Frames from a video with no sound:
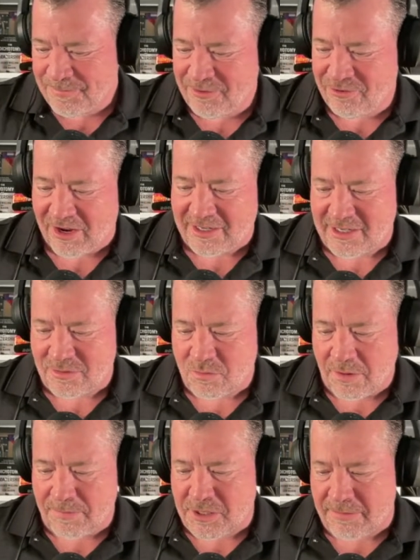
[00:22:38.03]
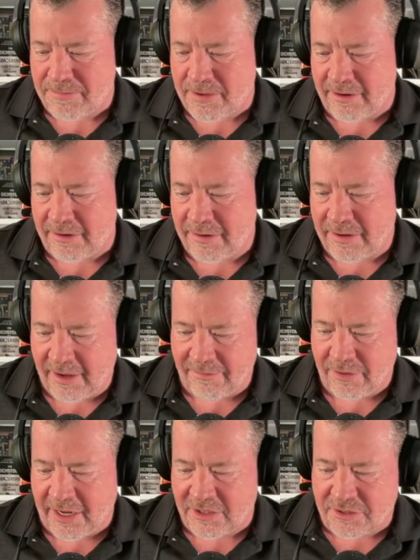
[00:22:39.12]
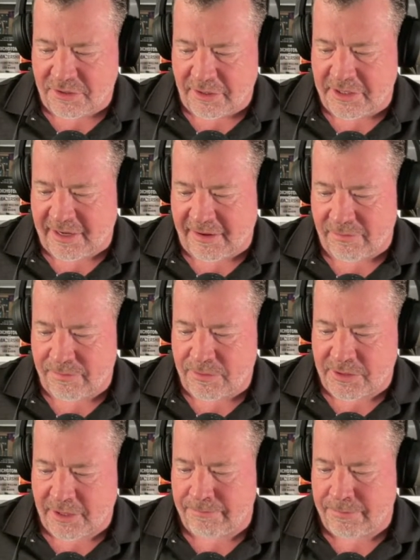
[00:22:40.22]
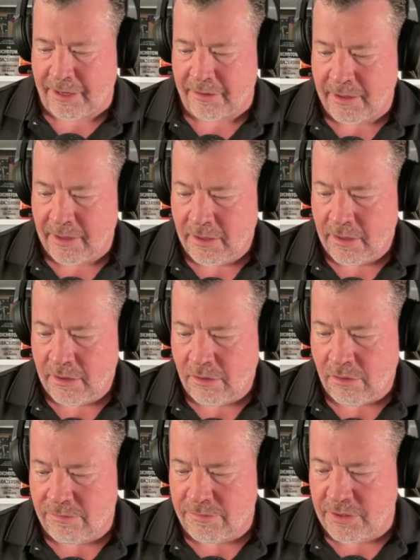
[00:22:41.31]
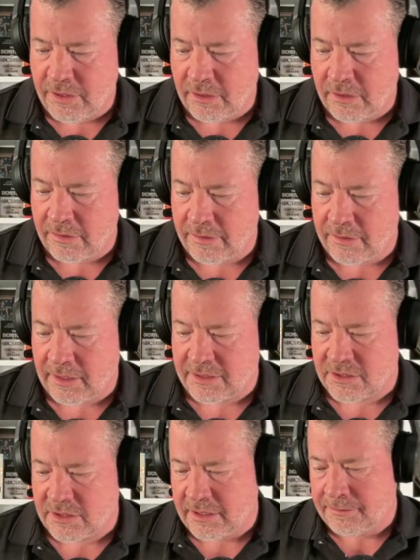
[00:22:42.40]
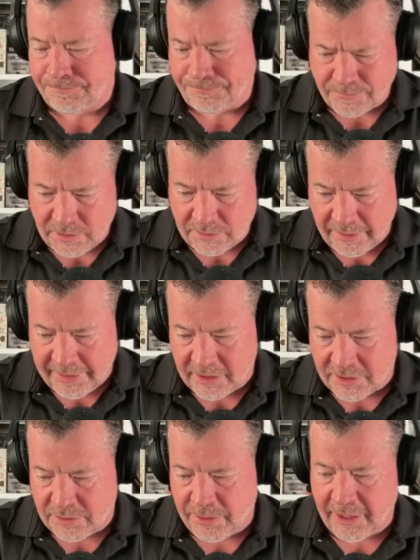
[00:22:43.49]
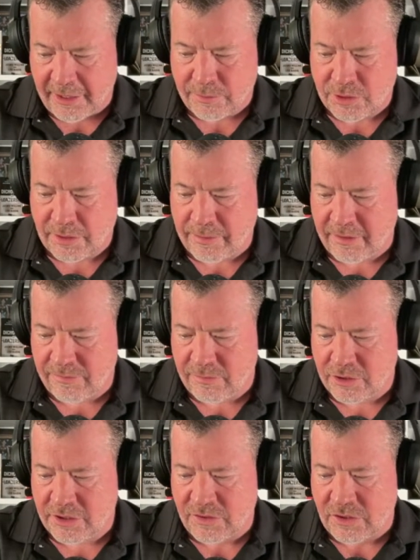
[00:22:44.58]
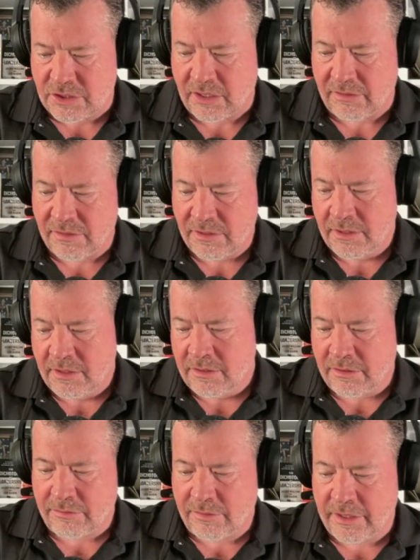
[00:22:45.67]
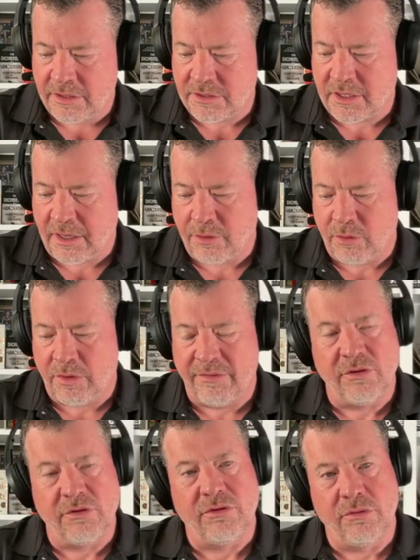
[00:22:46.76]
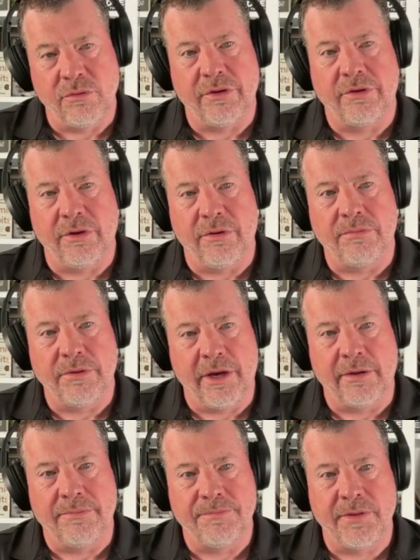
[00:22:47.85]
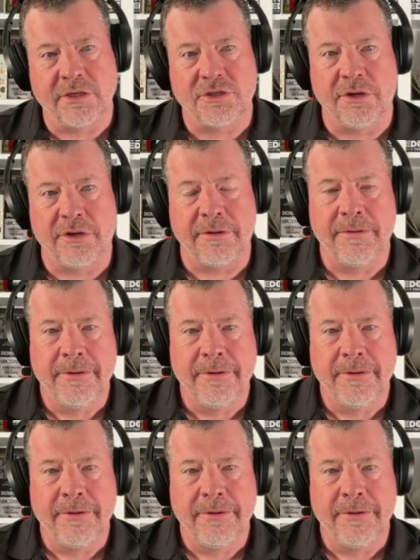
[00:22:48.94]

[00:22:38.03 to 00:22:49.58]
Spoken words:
Johnny says 1% better every day is 37% better over the year. In less than 3 years, you'll be 100% better version of yourself. The 3 years are coming, whatever you do or you don't. Yeah, thanks, Johnny.